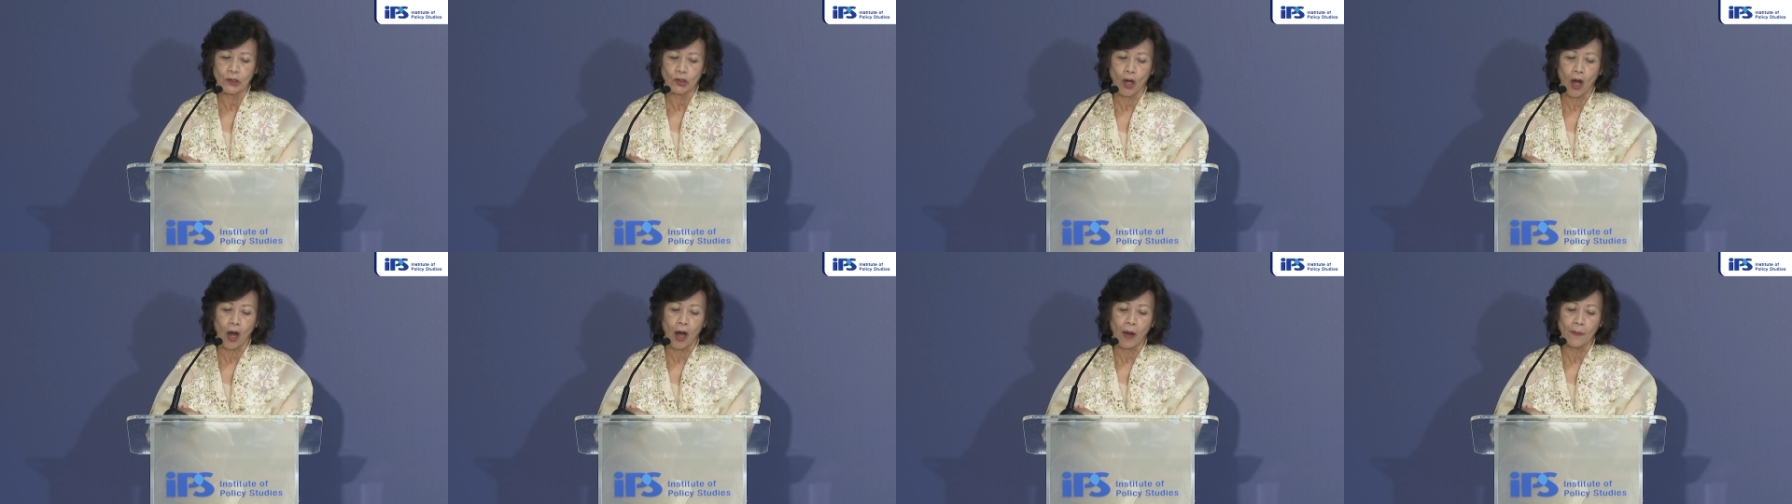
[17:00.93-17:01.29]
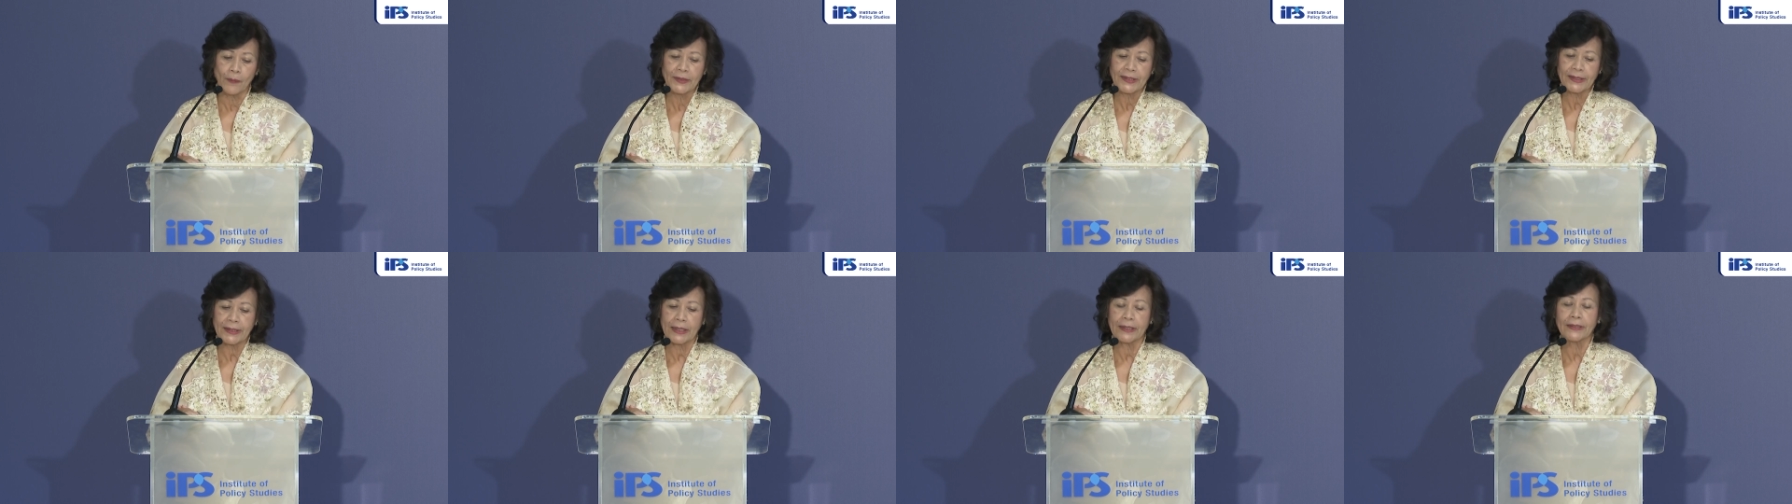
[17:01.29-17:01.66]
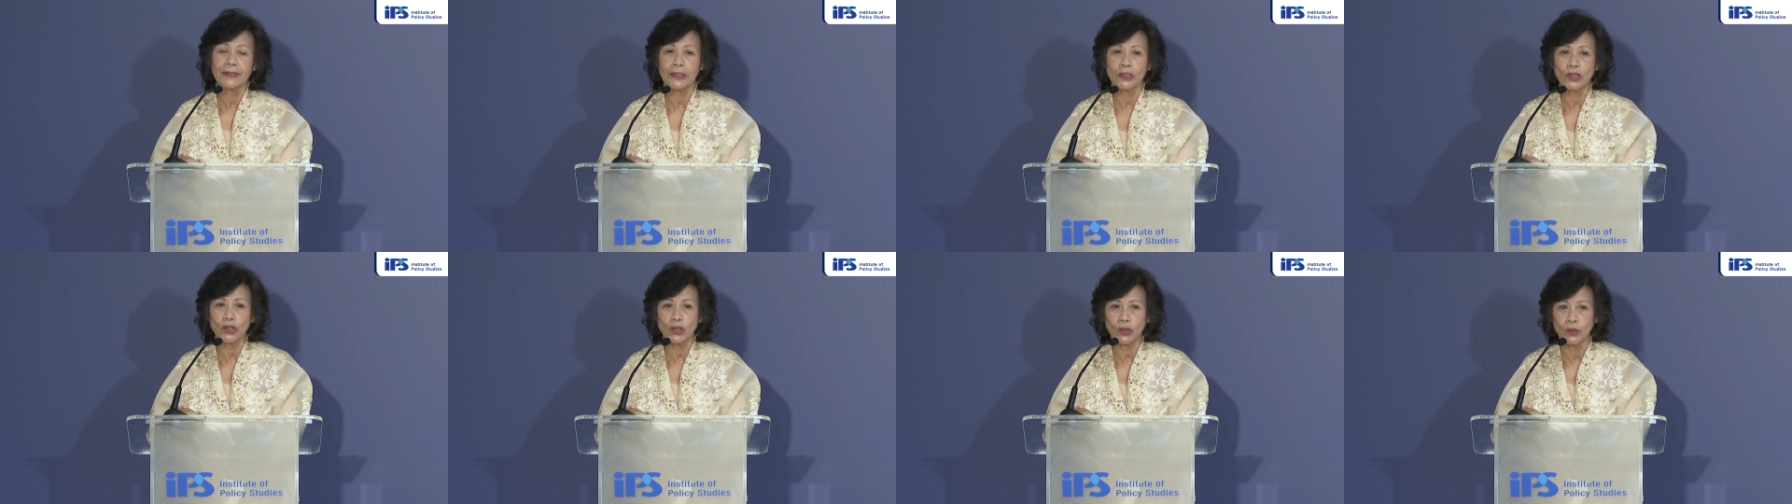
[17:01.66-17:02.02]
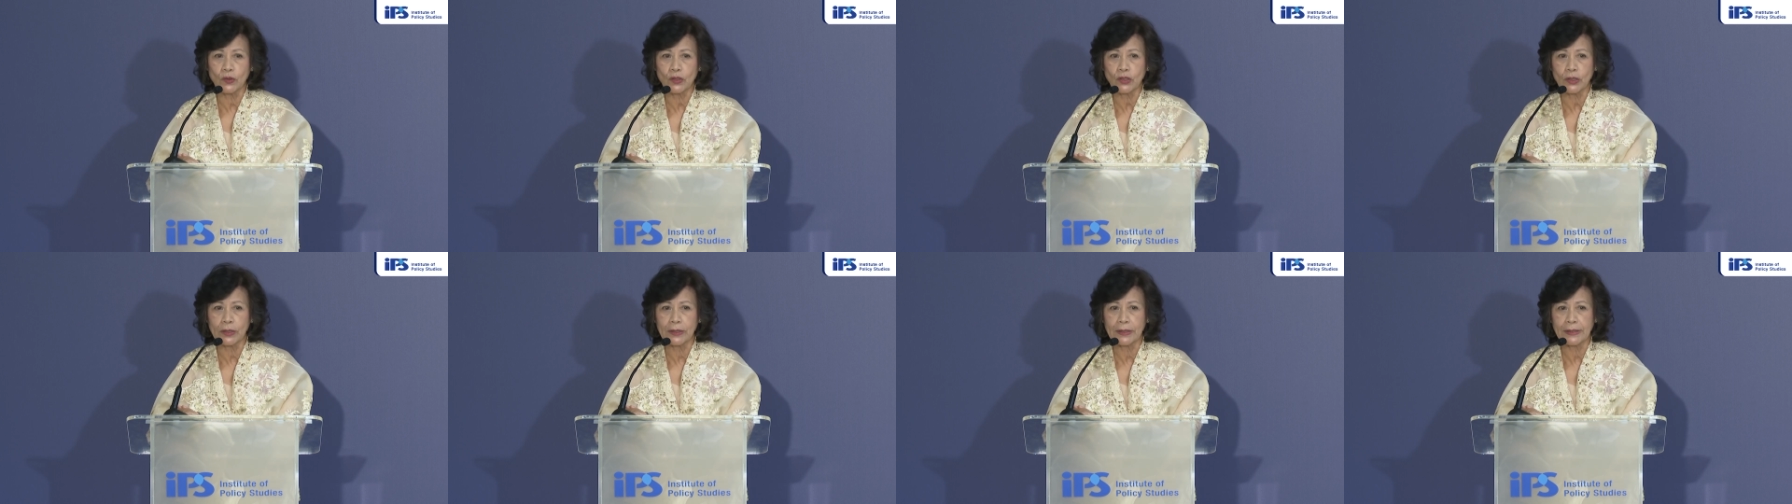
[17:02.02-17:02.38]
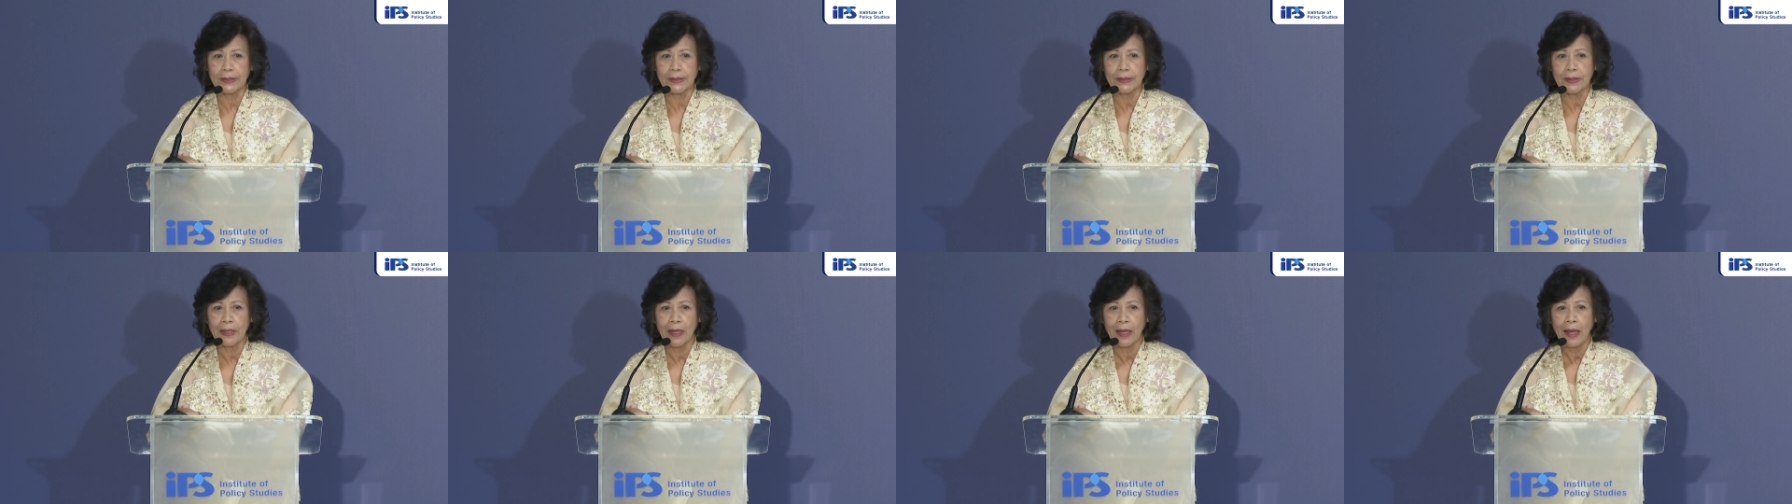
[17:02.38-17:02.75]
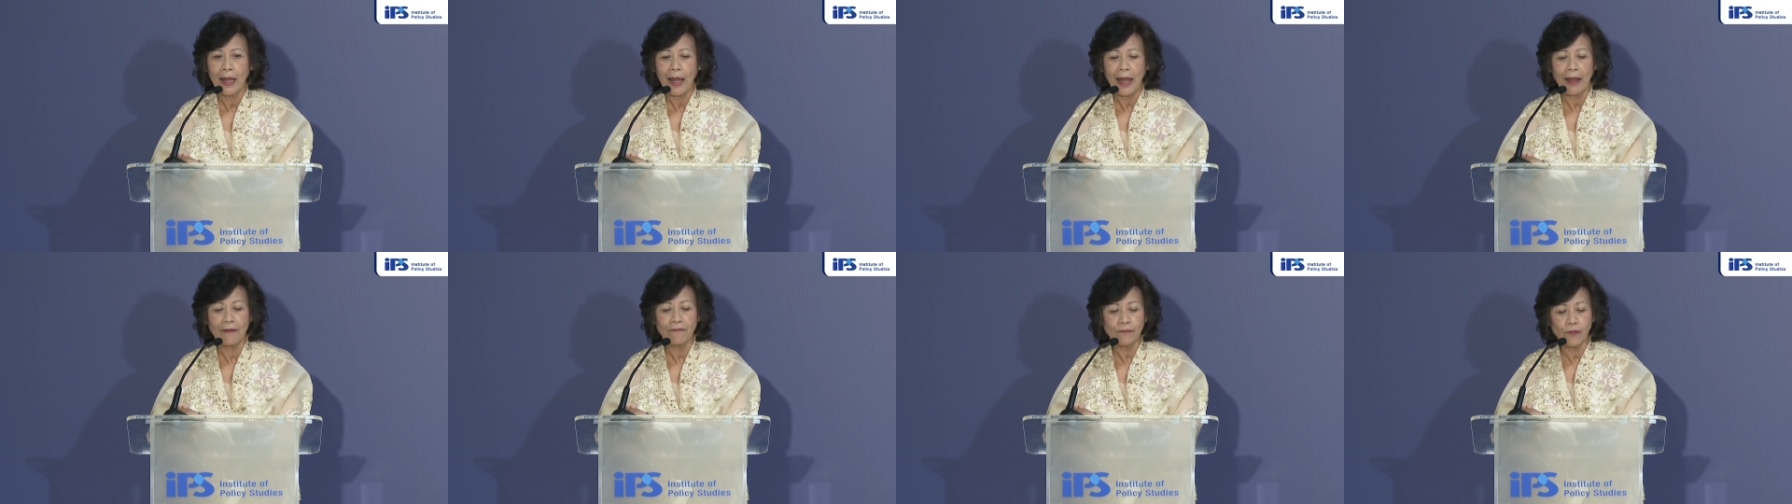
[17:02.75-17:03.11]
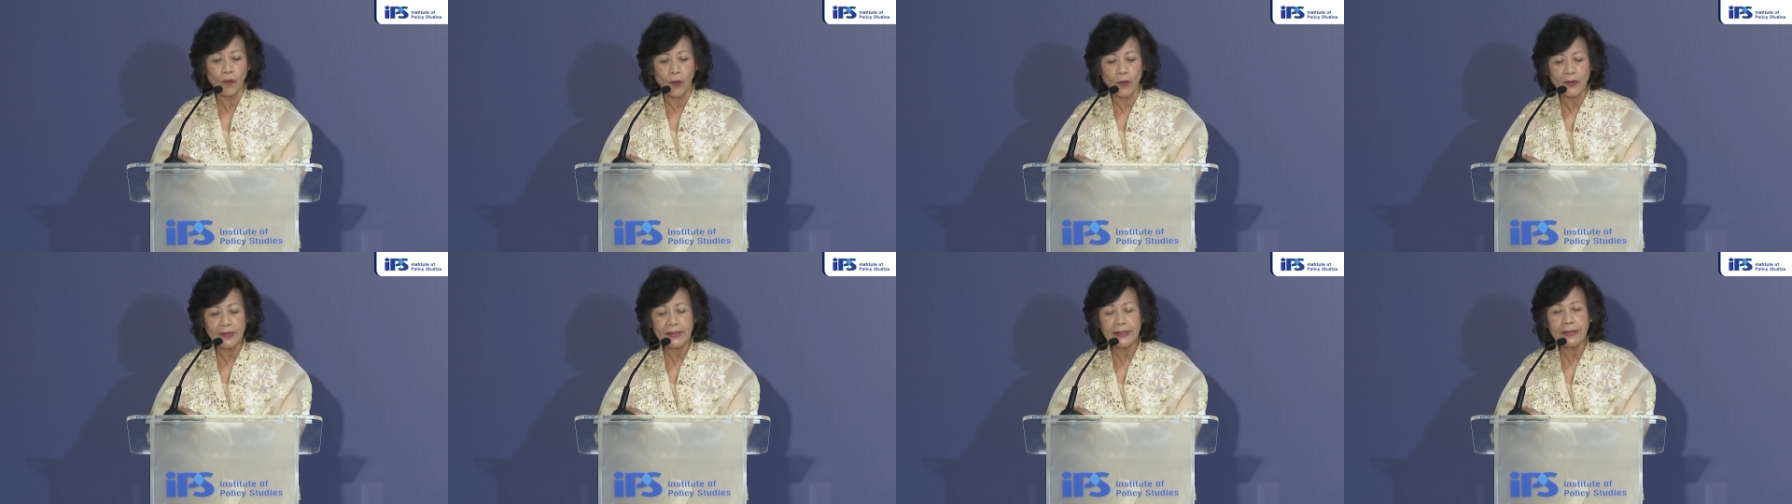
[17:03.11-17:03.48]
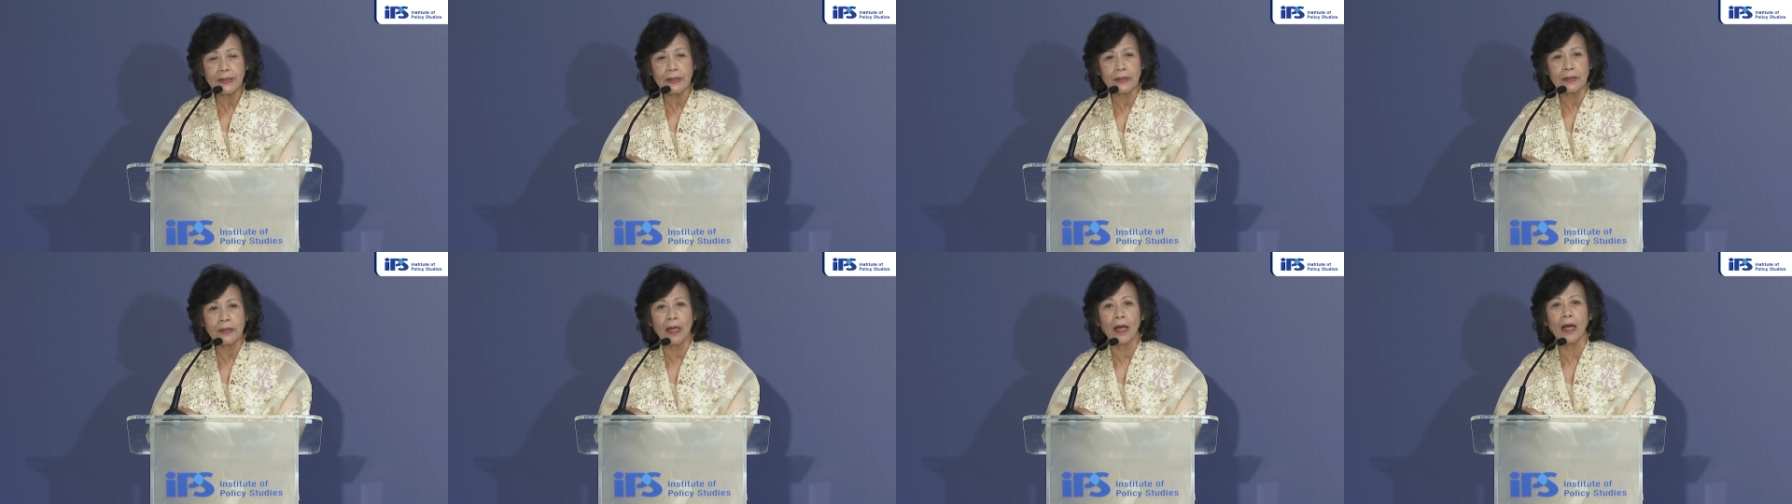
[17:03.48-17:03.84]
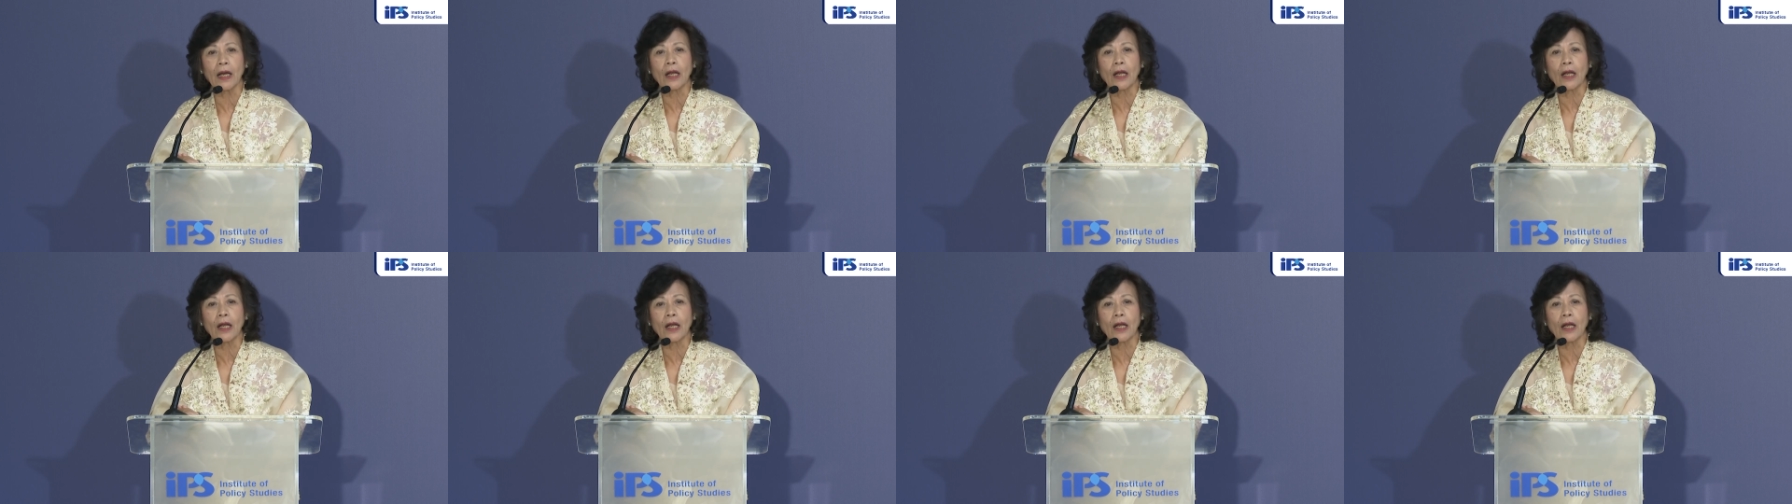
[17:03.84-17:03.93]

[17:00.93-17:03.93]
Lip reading: norms, institutions, and fostered a